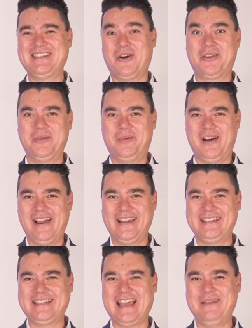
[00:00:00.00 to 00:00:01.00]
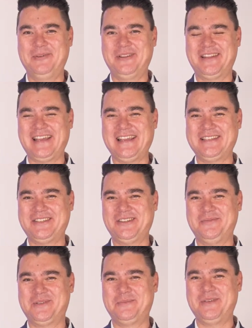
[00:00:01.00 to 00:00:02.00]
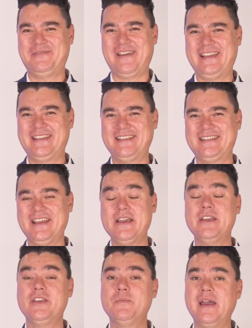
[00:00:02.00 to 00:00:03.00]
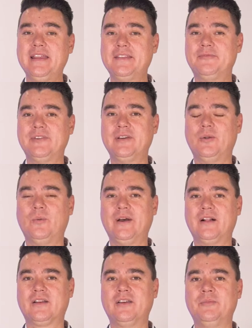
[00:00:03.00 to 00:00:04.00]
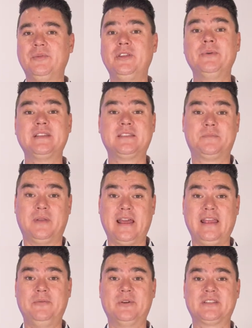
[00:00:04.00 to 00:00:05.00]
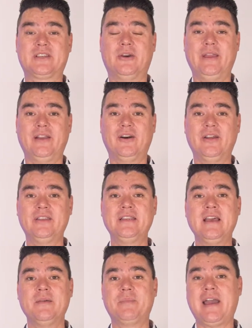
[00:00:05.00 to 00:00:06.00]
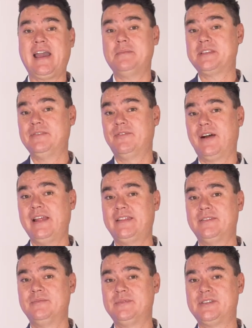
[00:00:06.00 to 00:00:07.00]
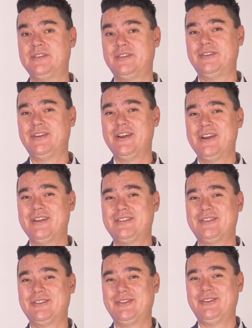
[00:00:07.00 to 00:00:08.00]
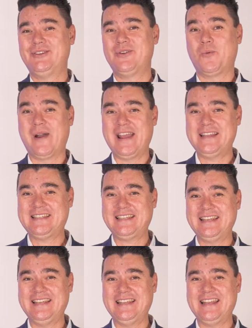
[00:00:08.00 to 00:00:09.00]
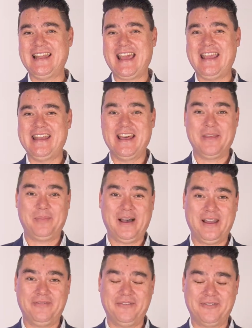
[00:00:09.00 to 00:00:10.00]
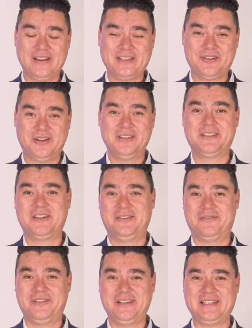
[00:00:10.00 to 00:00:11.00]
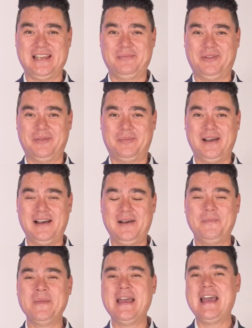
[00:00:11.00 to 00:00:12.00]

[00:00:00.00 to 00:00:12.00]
occupied a table that they assume to be vacant. You make them feel welcome, you explain what's going on, perhaps invite them to wait in another part of the restaurant, so for example the bar,